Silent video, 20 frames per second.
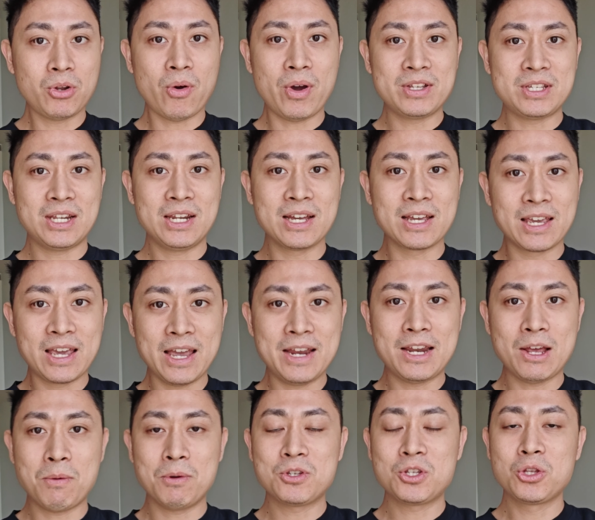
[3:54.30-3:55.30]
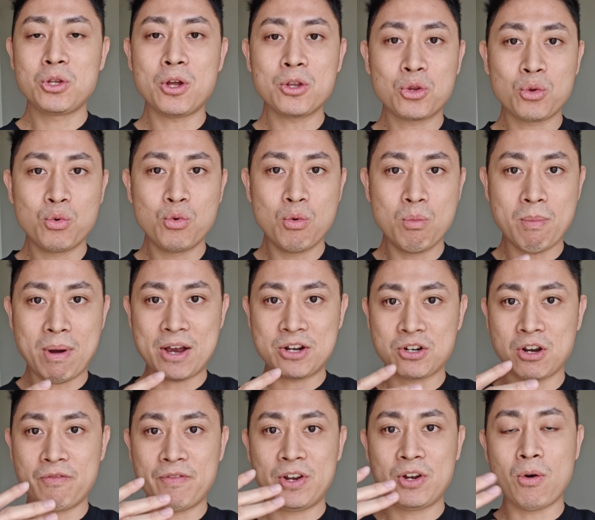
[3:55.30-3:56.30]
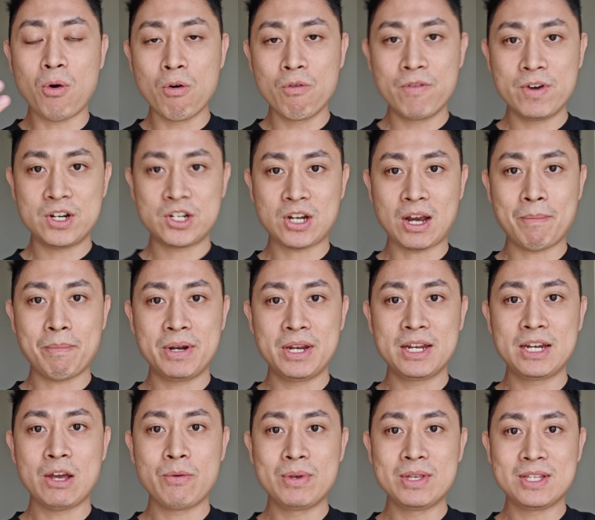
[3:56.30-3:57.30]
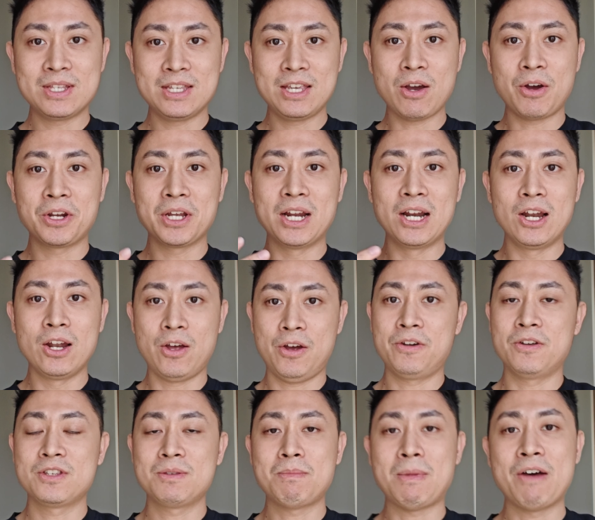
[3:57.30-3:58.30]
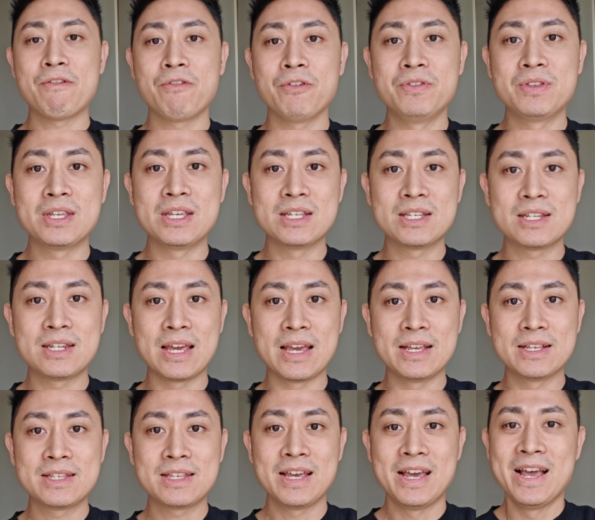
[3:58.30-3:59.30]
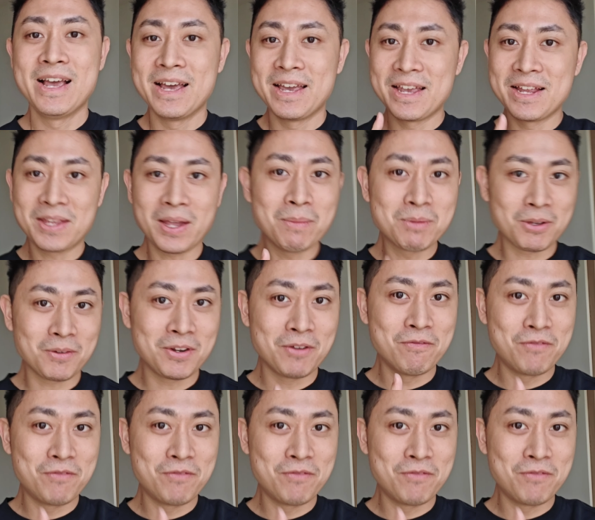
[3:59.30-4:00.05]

noise and again, there was not too much of an over-sharpening that we see on a lot of smartphones these days. In terms of